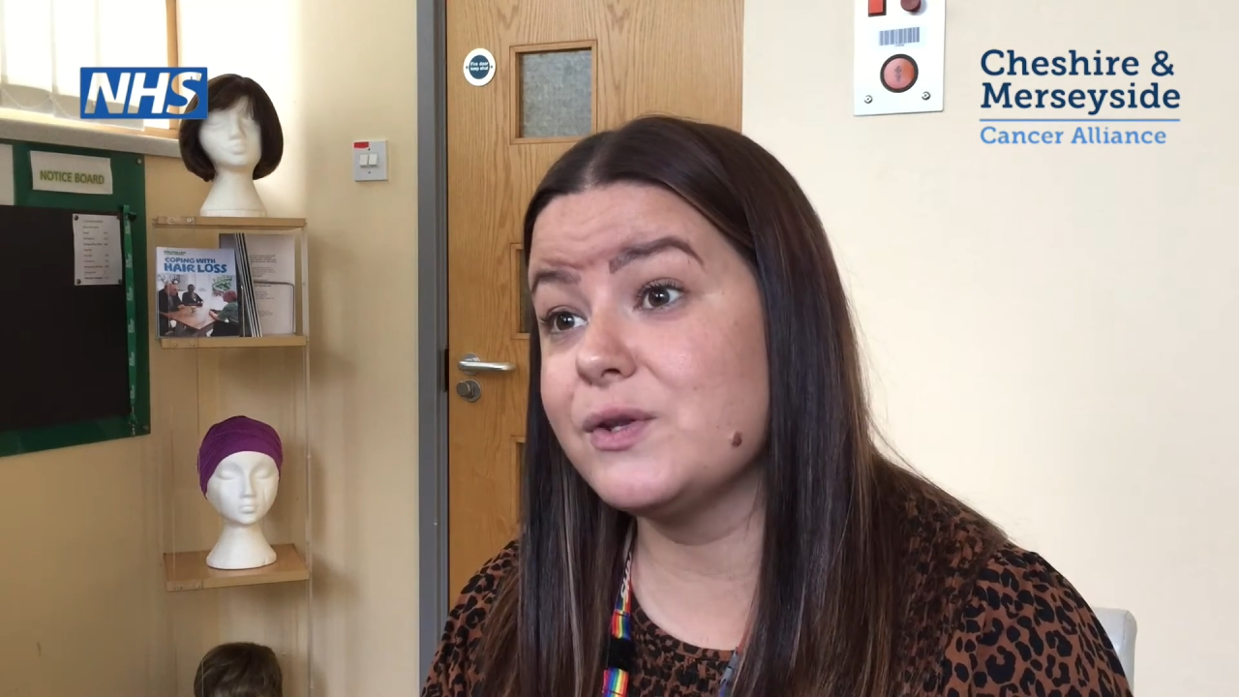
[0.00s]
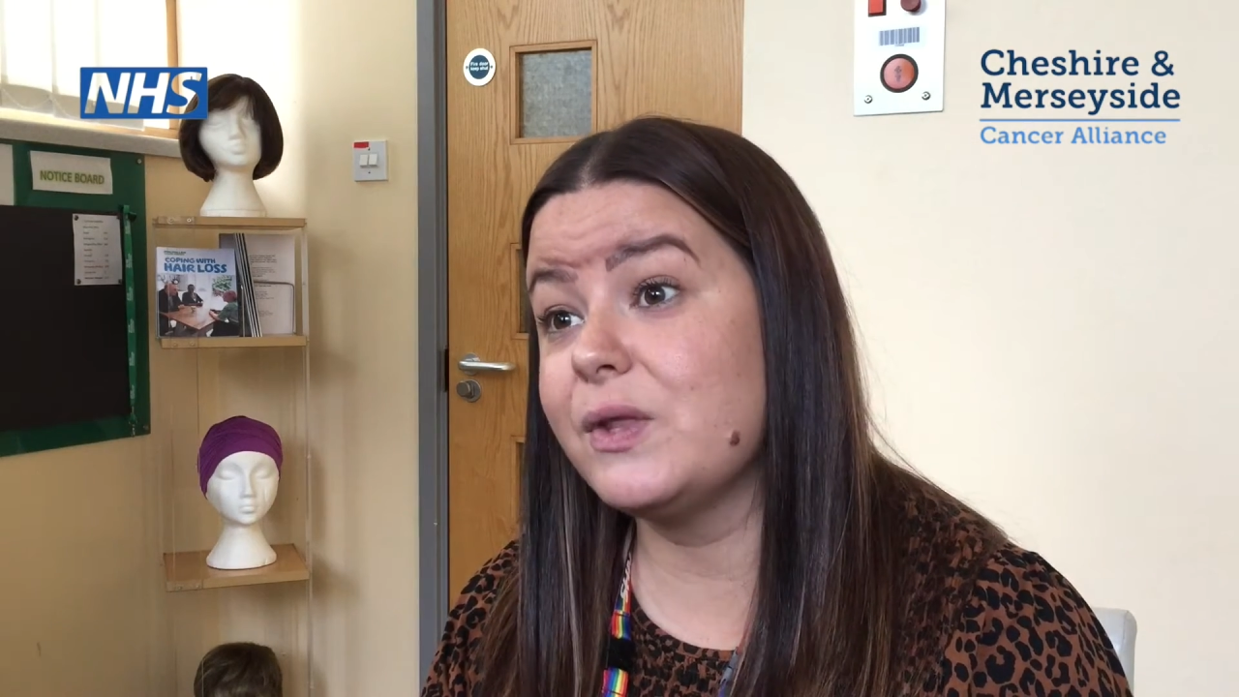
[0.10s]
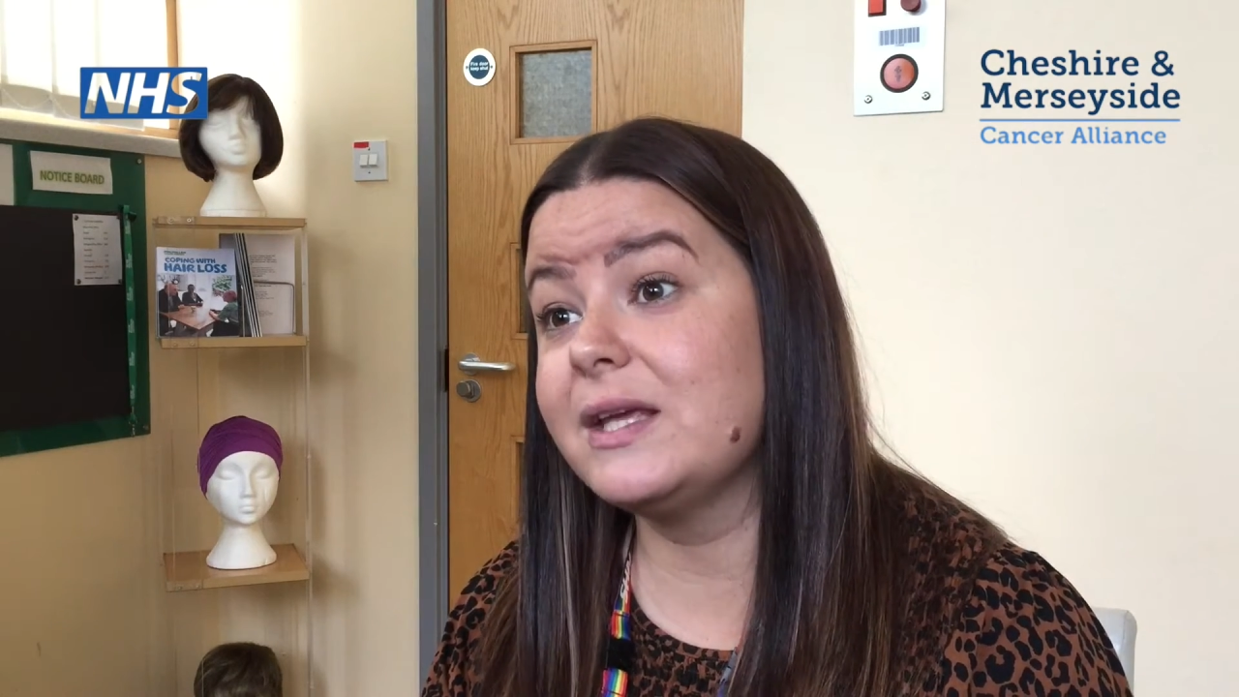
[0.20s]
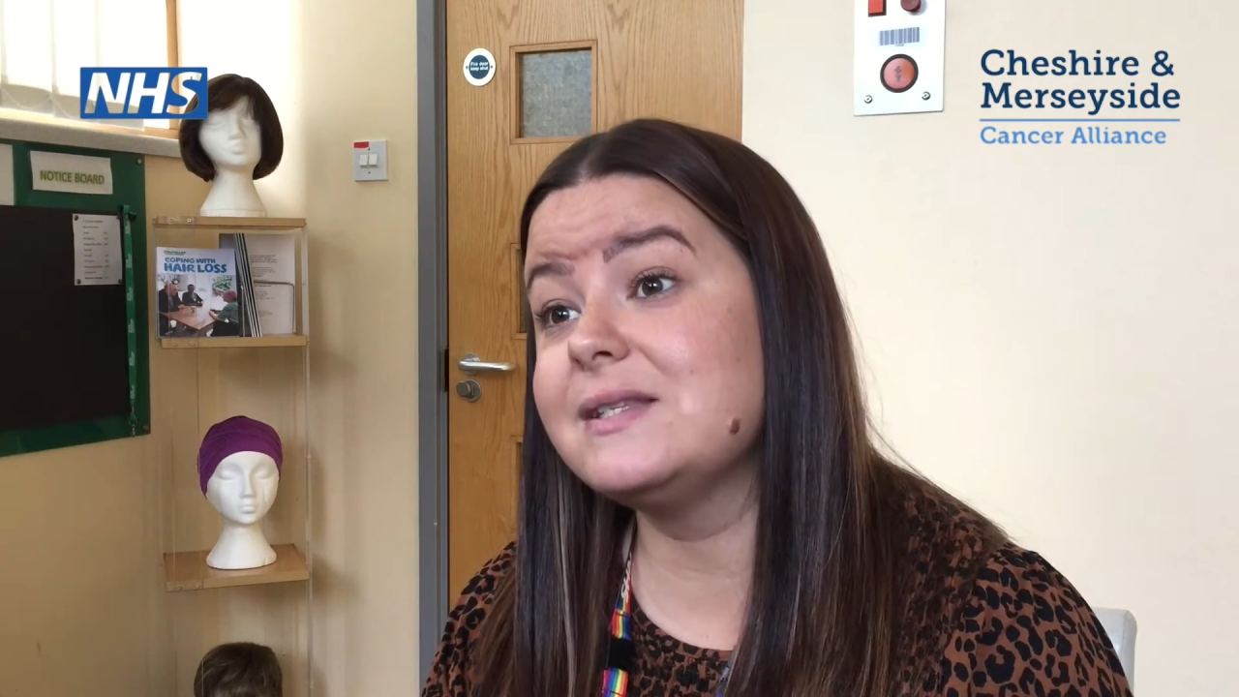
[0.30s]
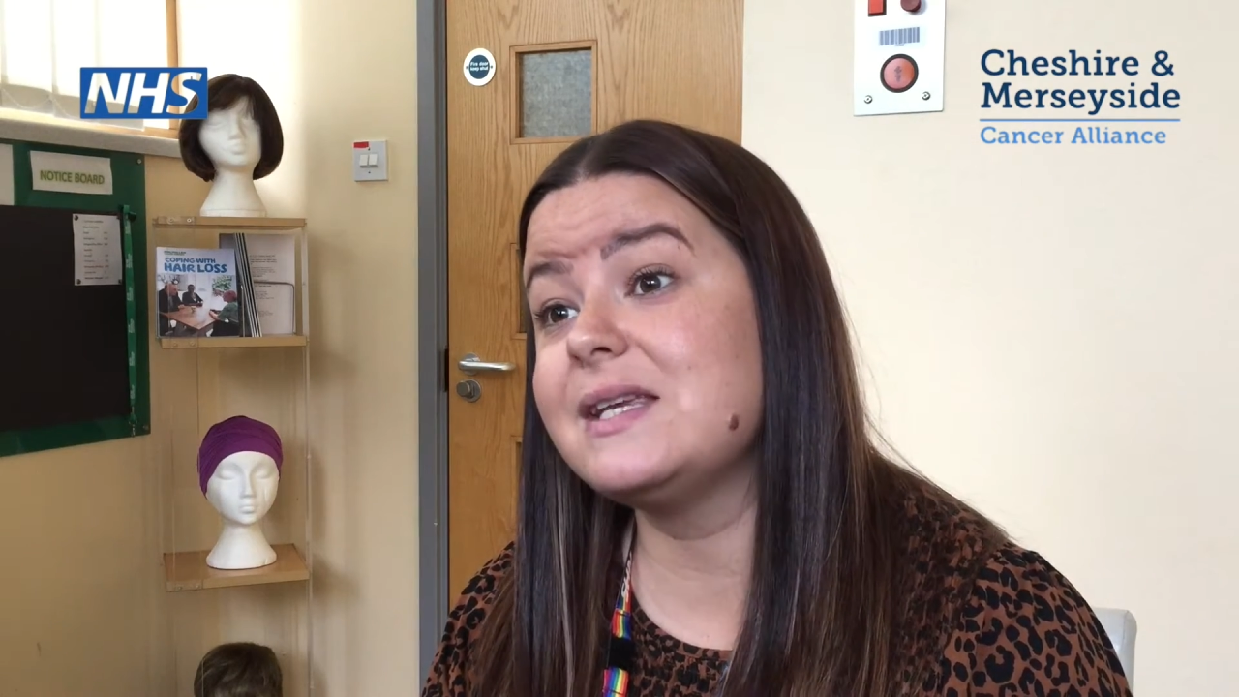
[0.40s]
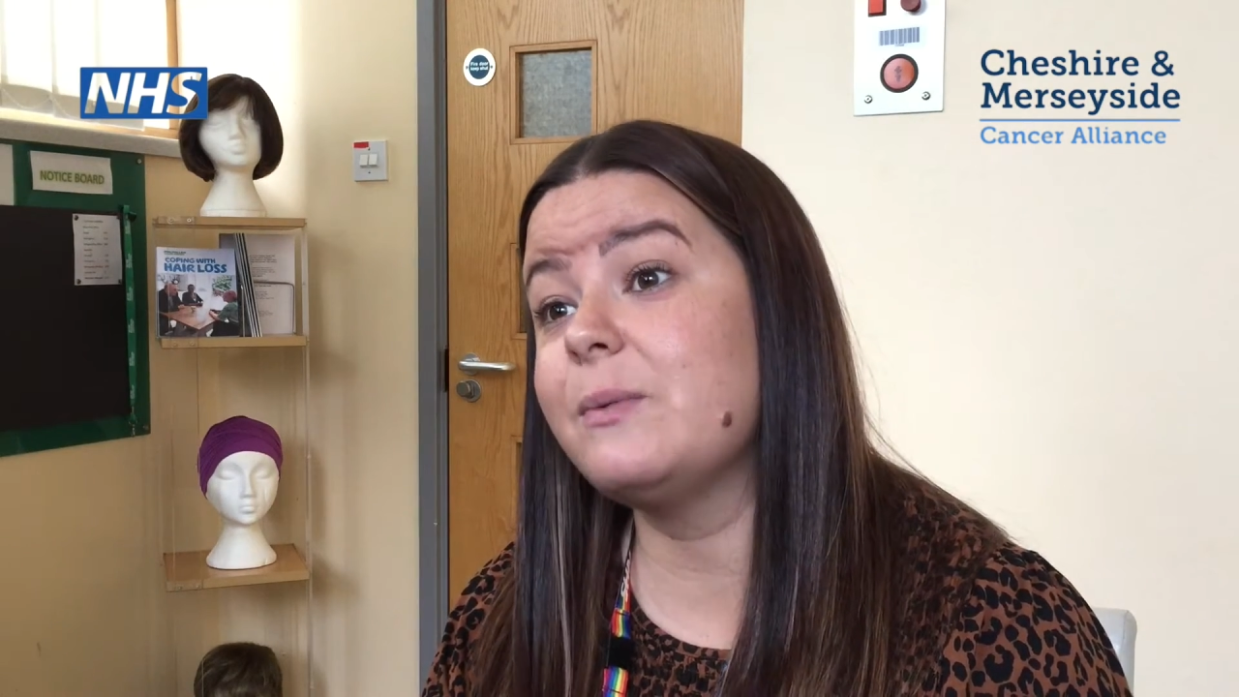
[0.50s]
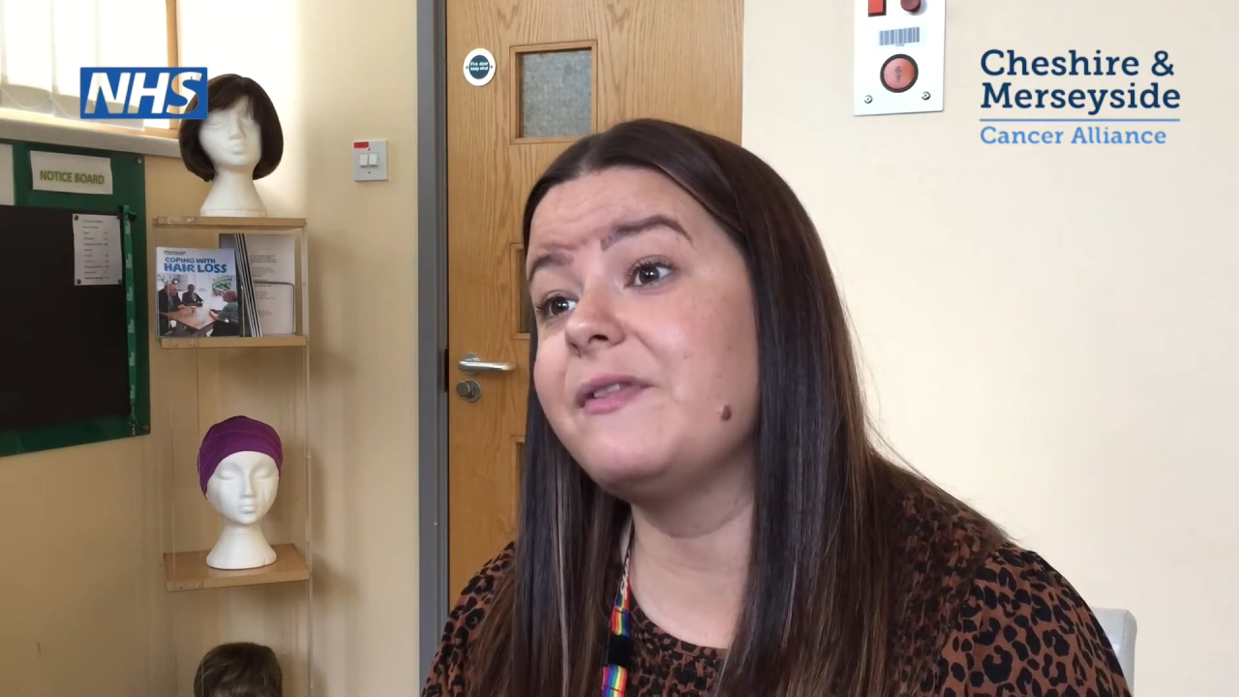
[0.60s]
so they can see